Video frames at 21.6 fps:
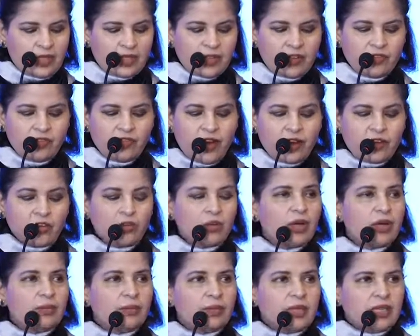Farrukh
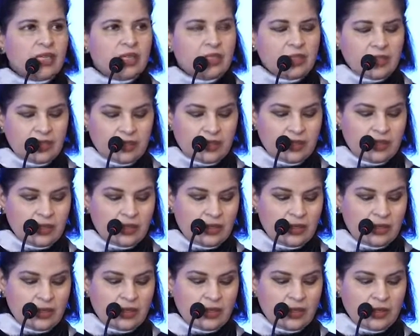Amin,
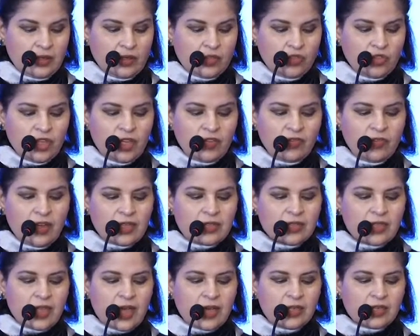Chief
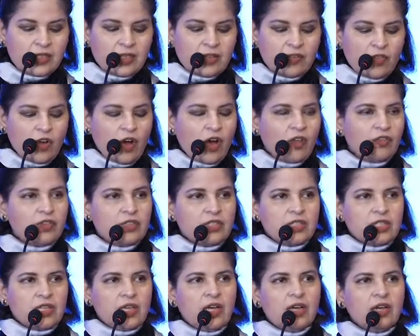Executive
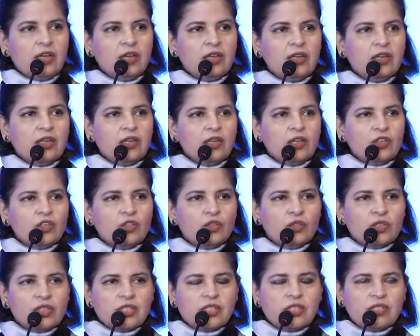Officer,
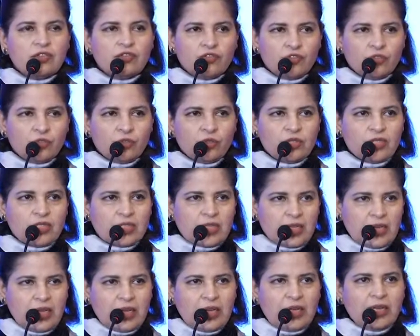Unity Foods
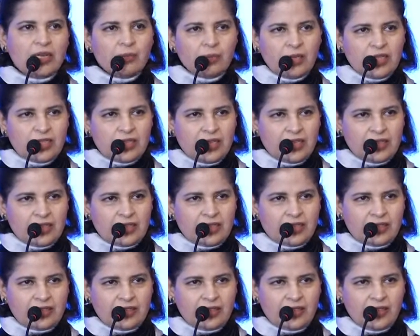Ltd.
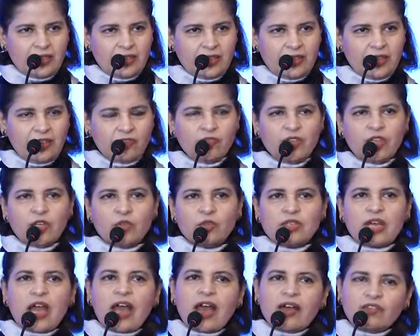If we could
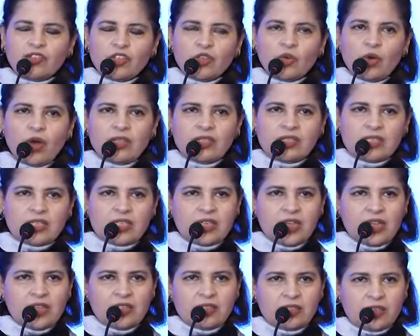have you on
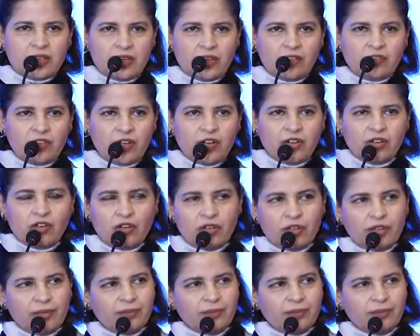stage, Farrukh.